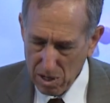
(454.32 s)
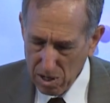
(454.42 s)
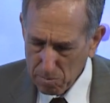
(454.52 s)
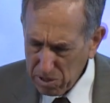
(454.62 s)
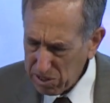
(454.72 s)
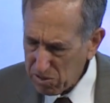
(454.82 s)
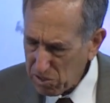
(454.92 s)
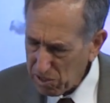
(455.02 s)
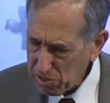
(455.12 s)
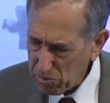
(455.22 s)
But there's
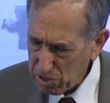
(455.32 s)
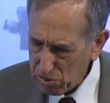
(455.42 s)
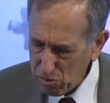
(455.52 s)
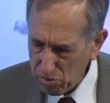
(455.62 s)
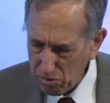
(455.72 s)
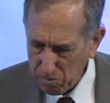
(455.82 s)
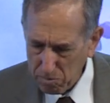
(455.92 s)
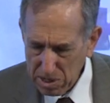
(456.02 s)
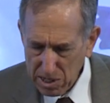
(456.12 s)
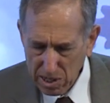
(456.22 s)
also a dual
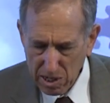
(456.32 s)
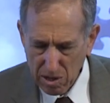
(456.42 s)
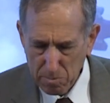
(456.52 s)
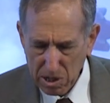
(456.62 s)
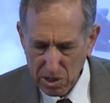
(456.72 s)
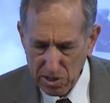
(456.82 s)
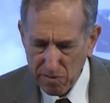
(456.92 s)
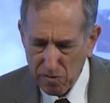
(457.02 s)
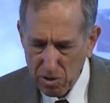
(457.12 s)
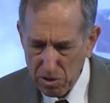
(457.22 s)
meaning here, because the
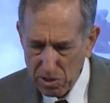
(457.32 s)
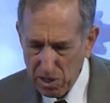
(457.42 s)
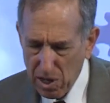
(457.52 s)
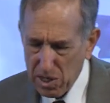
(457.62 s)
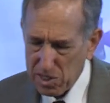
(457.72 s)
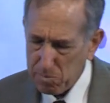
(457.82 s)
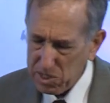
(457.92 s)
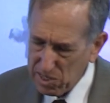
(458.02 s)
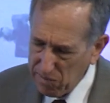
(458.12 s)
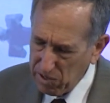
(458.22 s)
verse
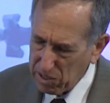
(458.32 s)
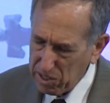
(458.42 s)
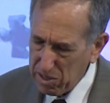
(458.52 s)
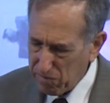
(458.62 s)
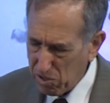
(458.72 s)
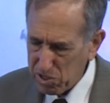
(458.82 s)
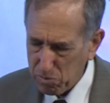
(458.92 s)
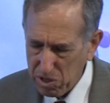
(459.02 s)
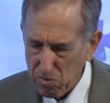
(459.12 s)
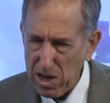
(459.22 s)
specifically, the verse
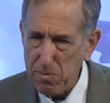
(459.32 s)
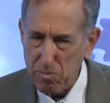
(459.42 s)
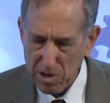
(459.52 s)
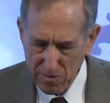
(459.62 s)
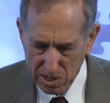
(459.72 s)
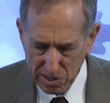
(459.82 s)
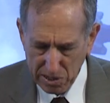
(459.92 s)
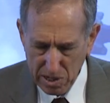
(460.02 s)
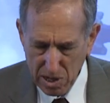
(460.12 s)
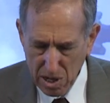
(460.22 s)
we read
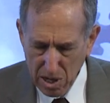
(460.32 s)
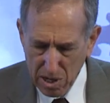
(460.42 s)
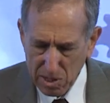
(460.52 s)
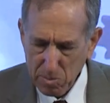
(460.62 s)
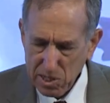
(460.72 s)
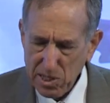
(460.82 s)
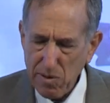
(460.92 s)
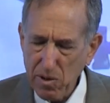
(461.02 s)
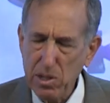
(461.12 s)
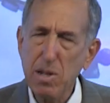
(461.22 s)
previously,
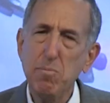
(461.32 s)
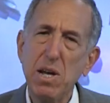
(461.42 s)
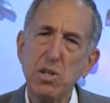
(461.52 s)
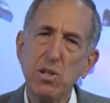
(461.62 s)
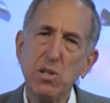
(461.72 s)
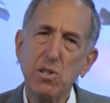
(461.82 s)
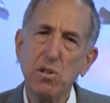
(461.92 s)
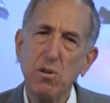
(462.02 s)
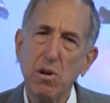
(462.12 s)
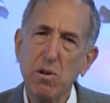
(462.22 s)
specifically mentions the
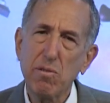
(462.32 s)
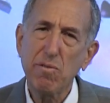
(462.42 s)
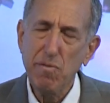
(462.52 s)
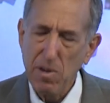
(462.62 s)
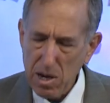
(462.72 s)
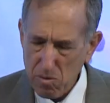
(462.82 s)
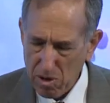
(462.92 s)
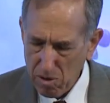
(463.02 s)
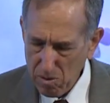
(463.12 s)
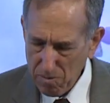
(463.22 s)
daughter of Pharaoh.